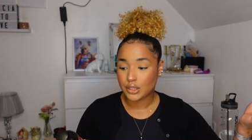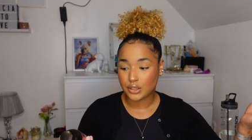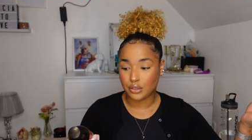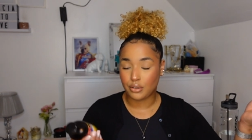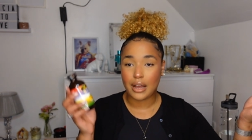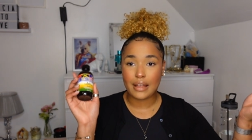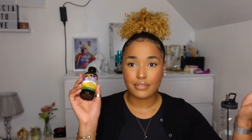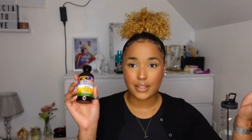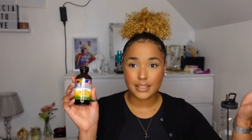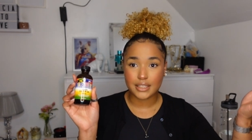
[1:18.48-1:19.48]
So
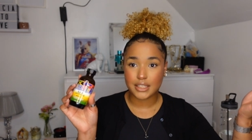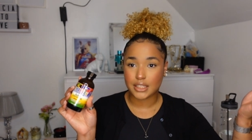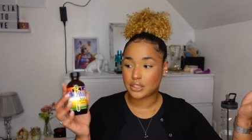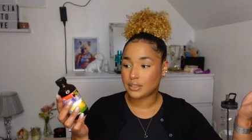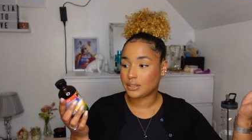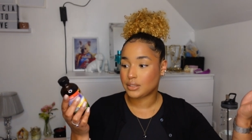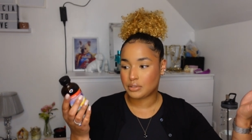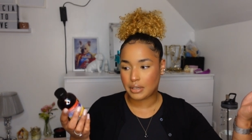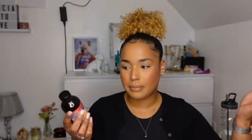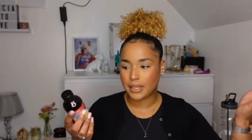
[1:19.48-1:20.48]
this is
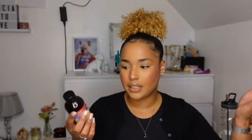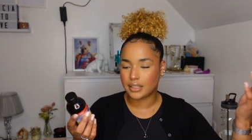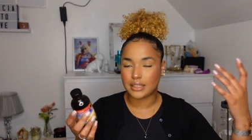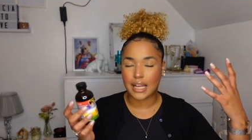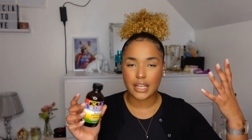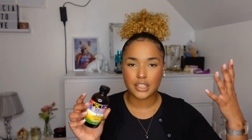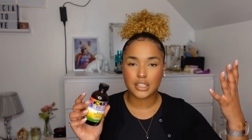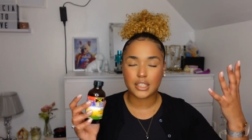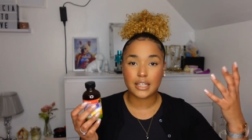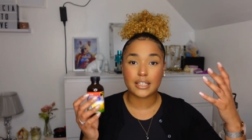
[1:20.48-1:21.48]
extremely good.
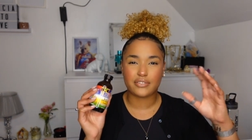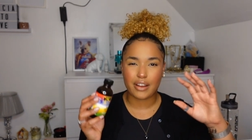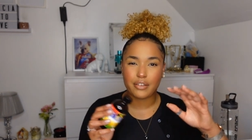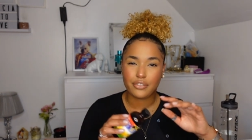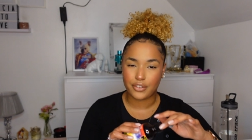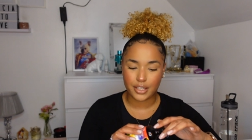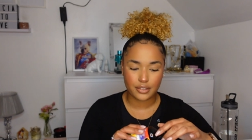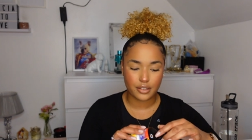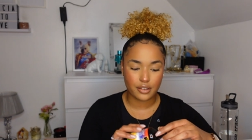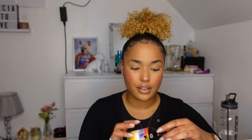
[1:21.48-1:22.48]
It's very
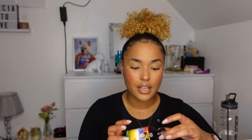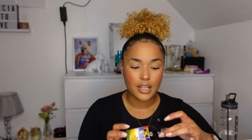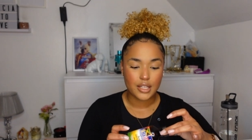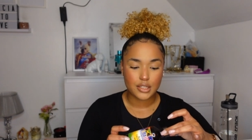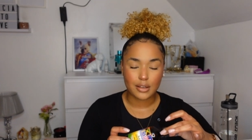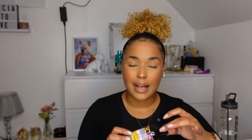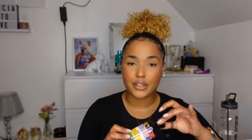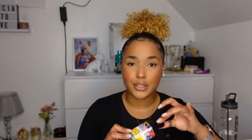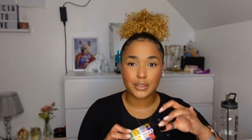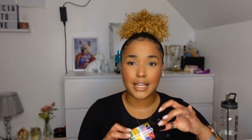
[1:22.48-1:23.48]
thick though, so I
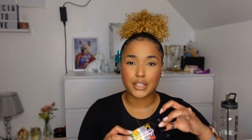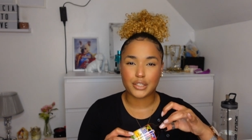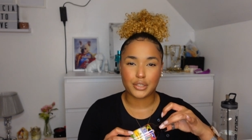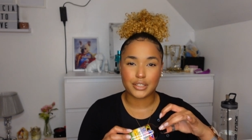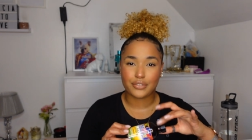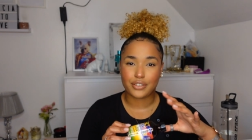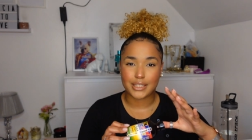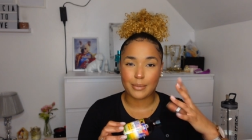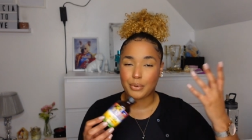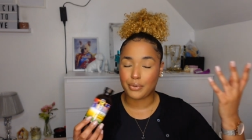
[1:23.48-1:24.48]
don't like to use it, for
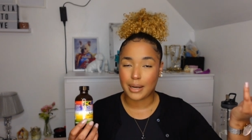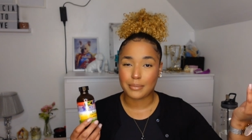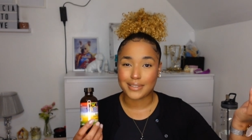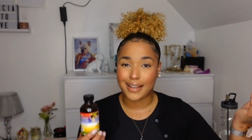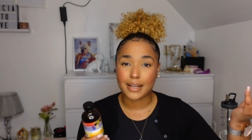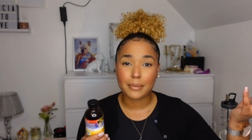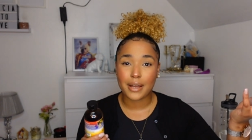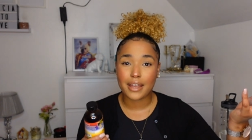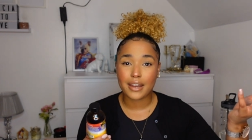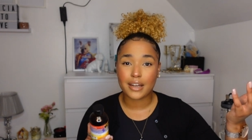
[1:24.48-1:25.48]
example, when I'm styling
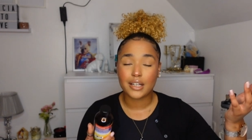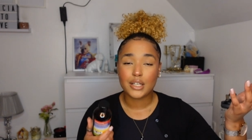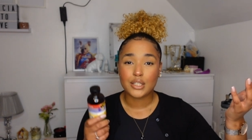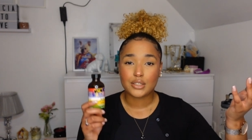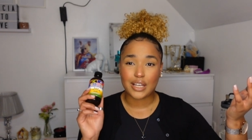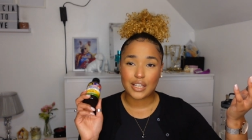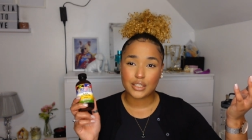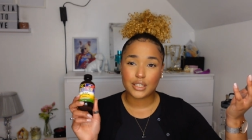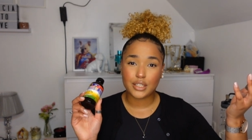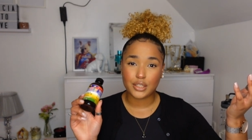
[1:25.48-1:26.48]
my hair. So I
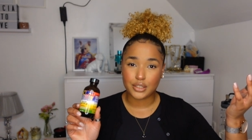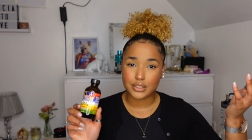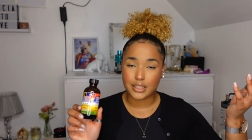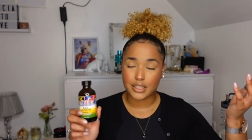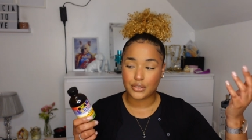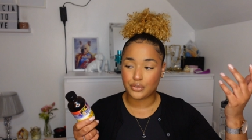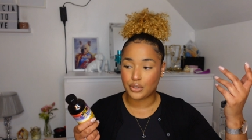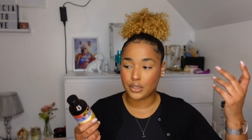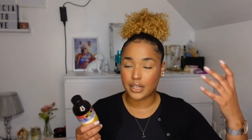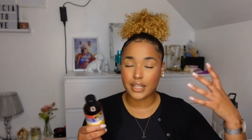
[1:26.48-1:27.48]
usually use this
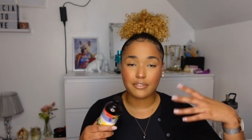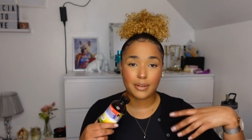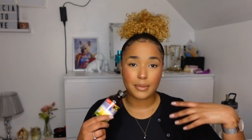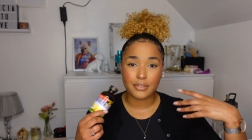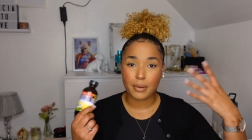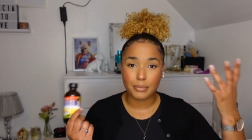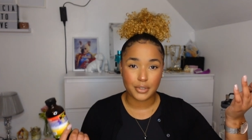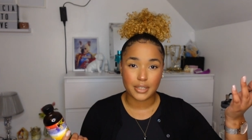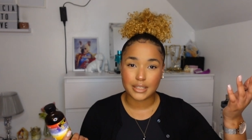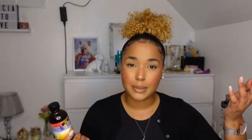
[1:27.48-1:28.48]
for if I'm
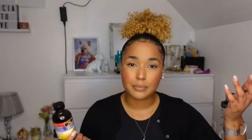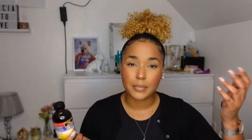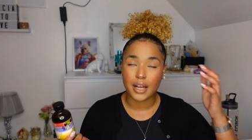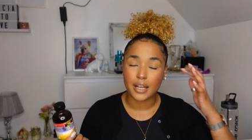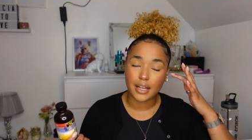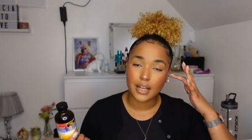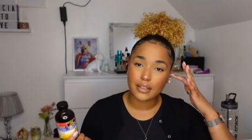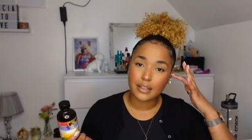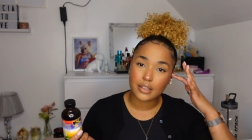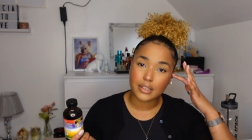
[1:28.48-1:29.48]
doing a
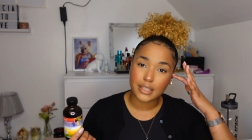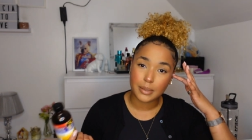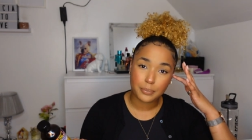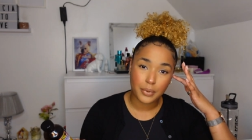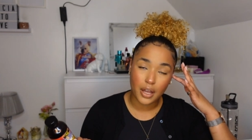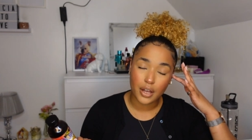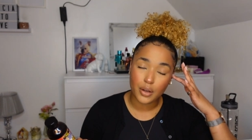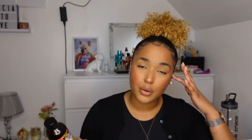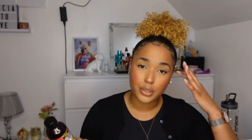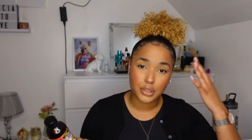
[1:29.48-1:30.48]
deep
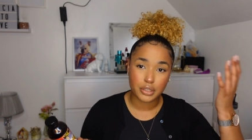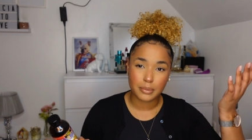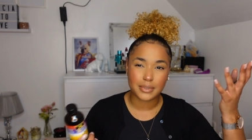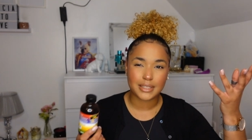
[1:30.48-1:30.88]
oil treatment.